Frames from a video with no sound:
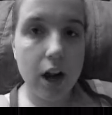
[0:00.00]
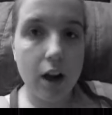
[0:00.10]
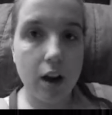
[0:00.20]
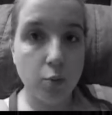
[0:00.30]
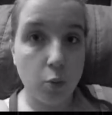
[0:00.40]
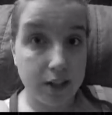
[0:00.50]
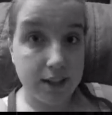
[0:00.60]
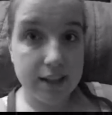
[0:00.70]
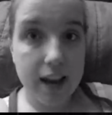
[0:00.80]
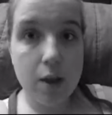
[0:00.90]
on
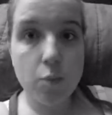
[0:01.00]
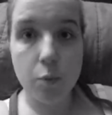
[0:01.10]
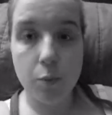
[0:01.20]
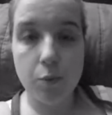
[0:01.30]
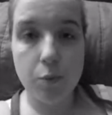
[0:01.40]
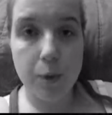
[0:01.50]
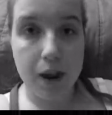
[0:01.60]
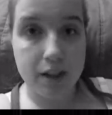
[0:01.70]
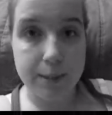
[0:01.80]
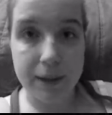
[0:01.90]
Wednesday when
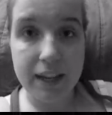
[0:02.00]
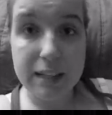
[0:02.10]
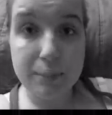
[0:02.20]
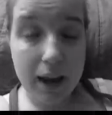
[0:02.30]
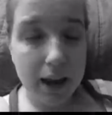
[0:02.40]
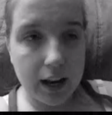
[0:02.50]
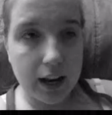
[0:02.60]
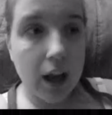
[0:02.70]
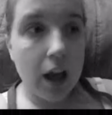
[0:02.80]
my husband gets paid.